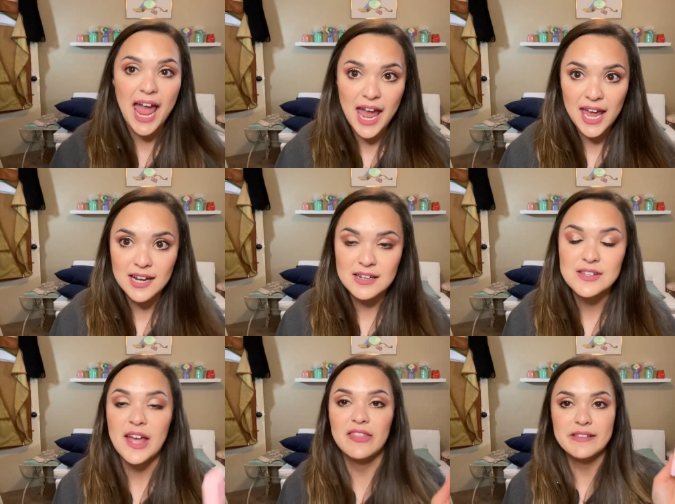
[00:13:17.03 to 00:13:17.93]

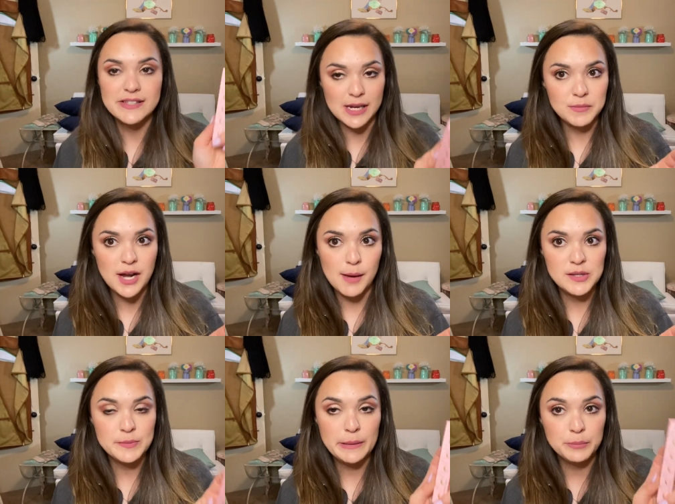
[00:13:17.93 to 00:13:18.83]
end at the same time
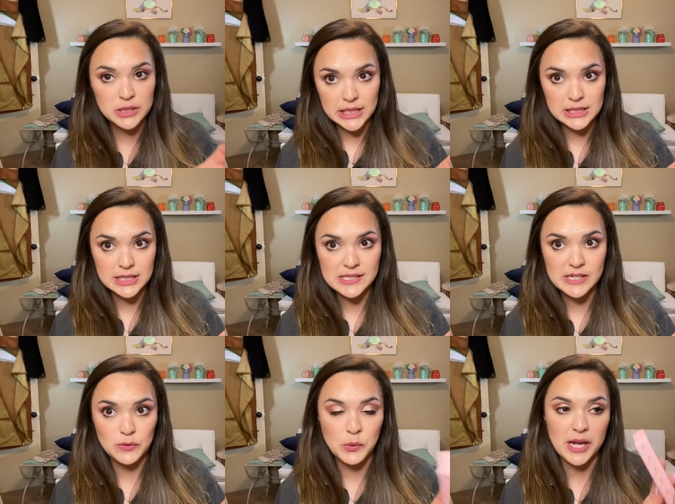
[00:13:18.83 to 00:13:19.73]
as my Bloodlust
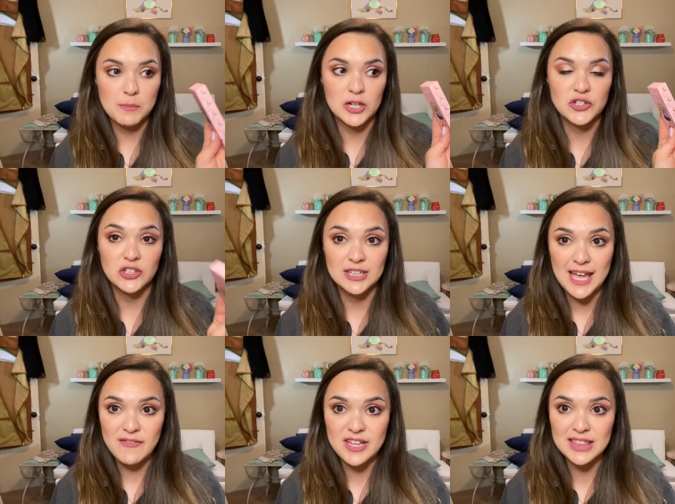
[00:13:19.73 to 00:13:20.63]
giveaway, March
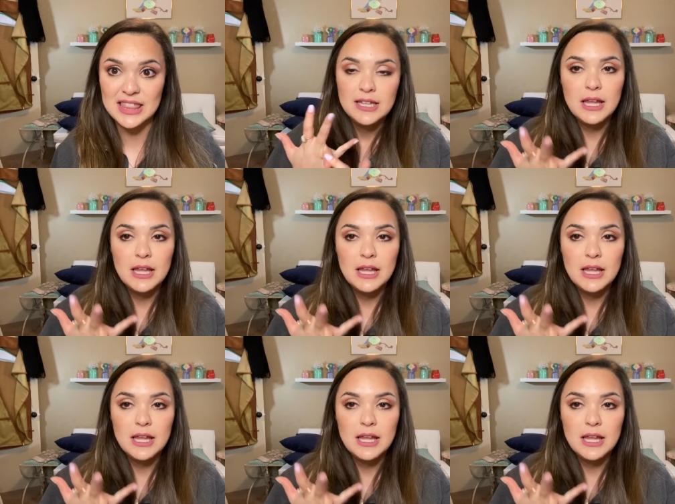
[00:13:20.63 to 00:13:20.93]
11th.